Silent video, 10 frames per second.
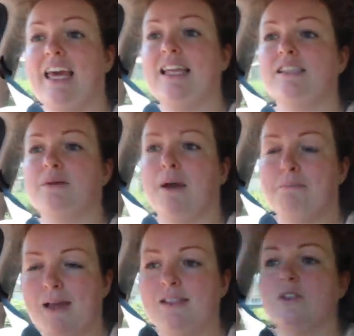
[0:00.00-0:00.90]
into my
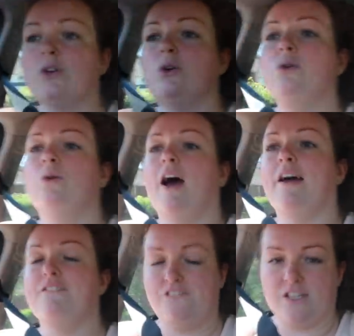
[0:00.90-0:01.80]
mental
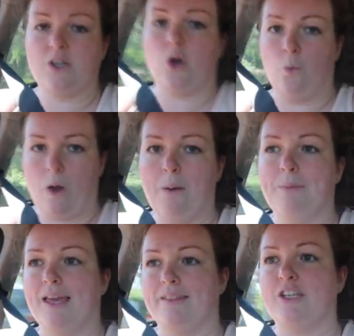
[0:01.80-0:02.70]
and physical
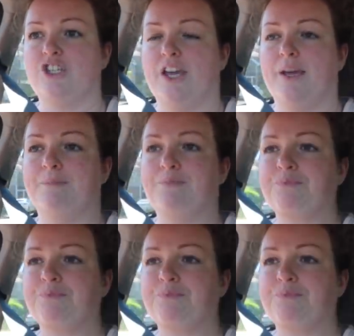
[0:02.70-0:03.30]
well-being this year.